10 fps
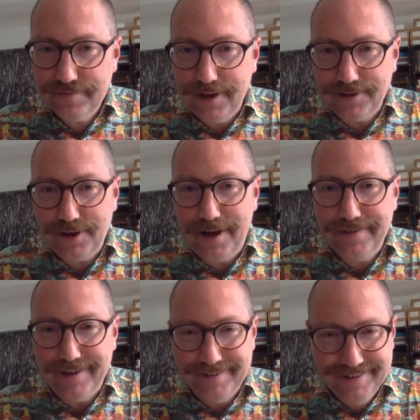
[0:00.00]
a sign
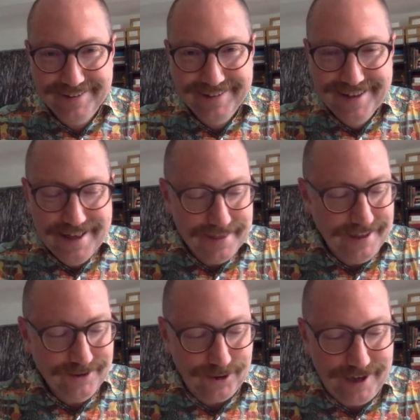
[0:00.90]
that
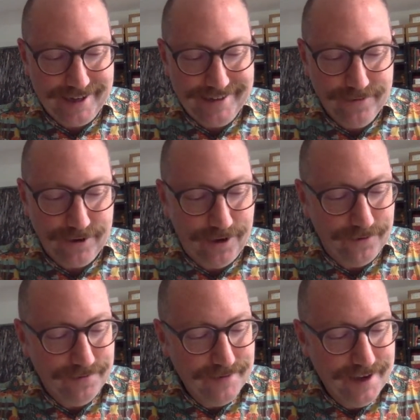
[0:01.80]
things are getting
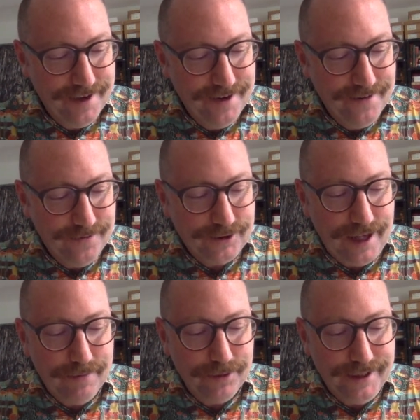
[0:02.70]
difficult. For
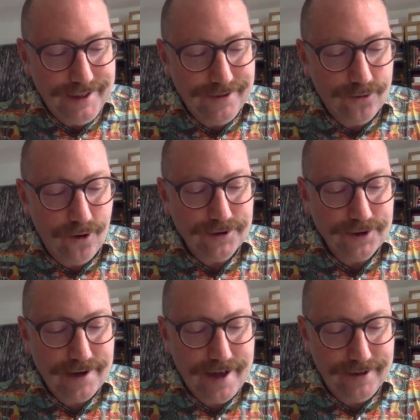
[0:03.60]
example, he draws
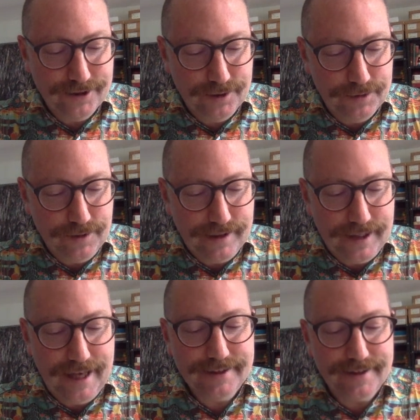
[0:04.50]
an analogy between
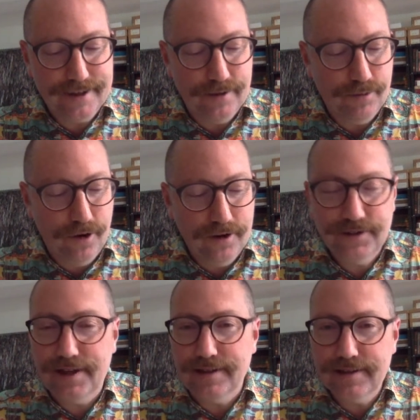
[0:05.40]
classics in a broad
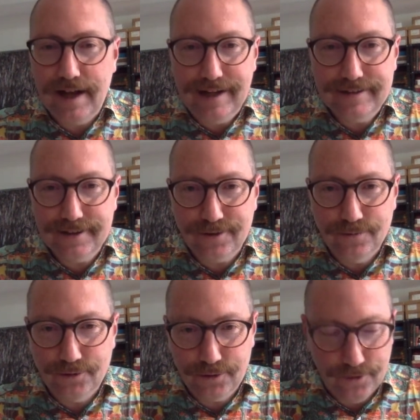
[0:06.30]
sense,
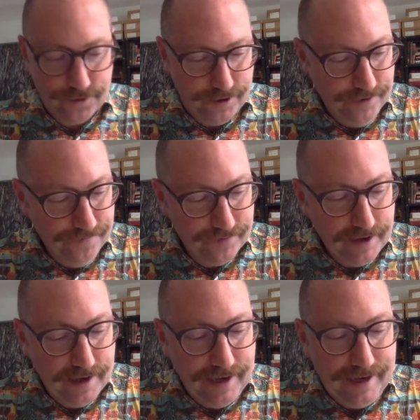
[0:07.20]
Altertumskunde,
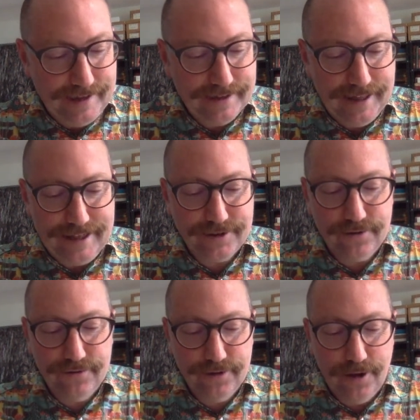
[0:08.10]
and
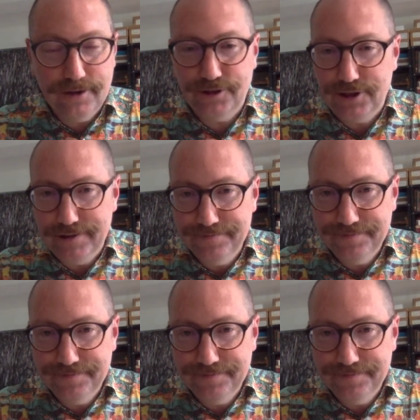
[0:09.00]
classical philology,